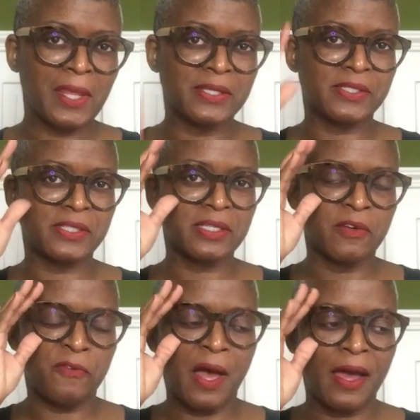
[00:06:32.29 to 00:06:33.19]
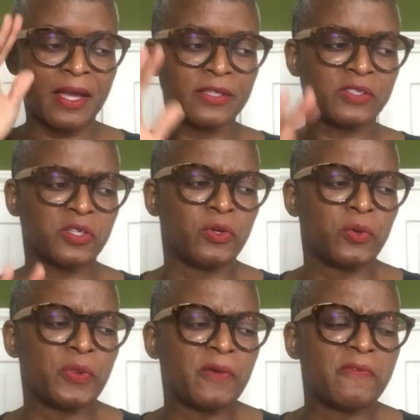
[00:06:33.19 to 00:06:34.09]
It signifies, you
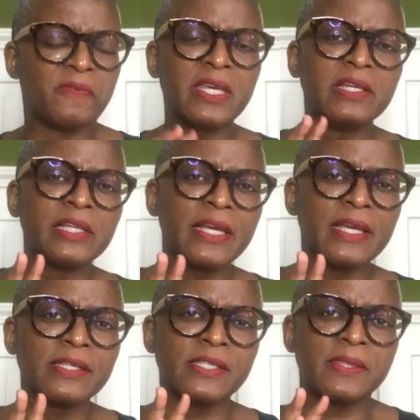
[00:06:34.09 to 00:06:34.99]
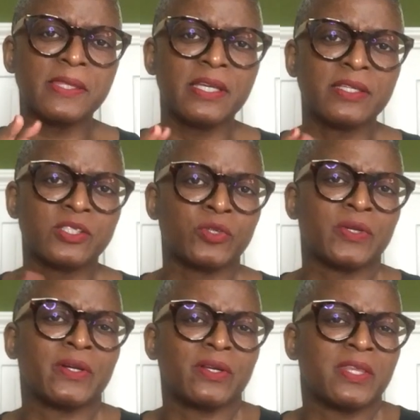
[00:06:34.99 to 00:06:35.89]
know, the feelings and things
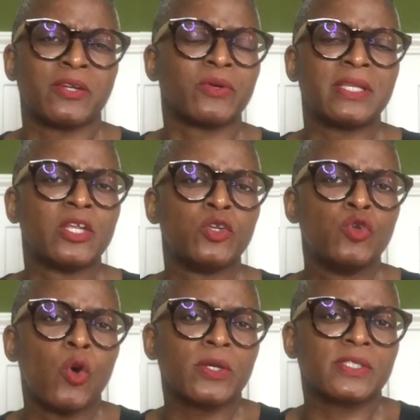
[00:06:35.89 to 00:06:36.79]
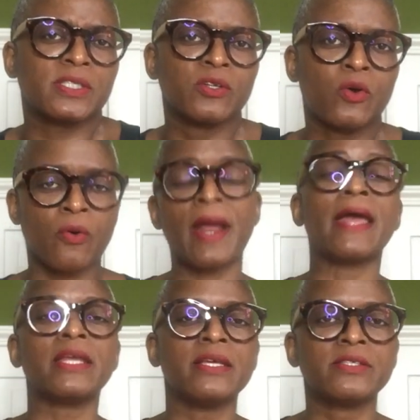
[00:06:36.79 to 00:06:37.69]
that are in the nooks and
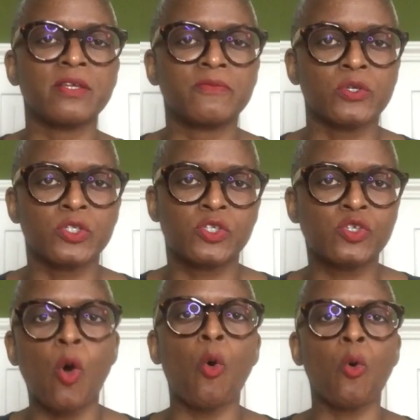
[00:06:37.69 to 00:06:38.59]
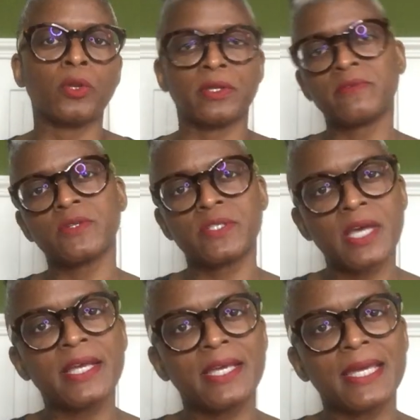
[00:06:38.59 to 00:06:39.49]
crannies of your soul and of your
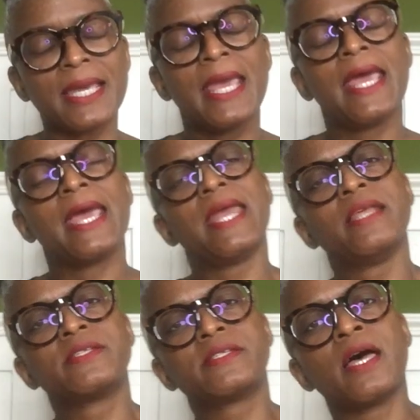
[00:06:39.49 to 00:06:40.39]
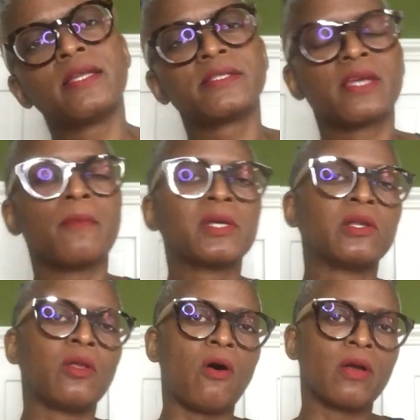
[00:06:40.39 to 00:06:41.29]
psyche. And the Sun is coming
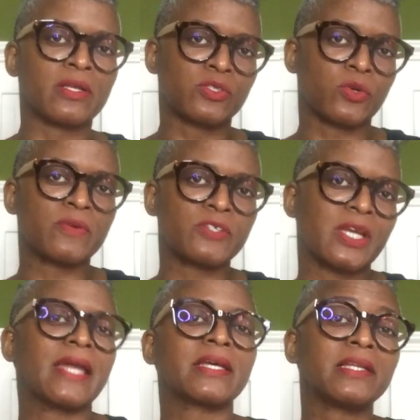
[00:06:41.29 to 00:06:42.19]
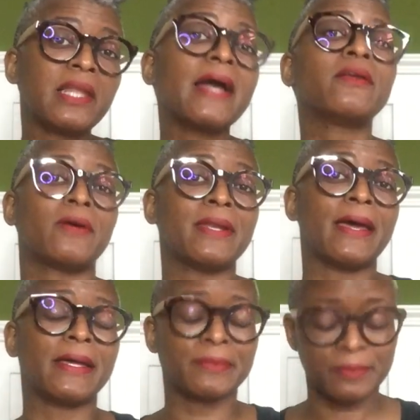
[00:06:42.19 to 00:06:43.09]
along and sort of shining a light on
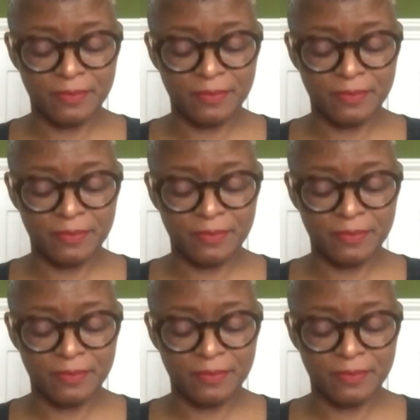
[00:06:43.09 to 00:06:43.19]
that.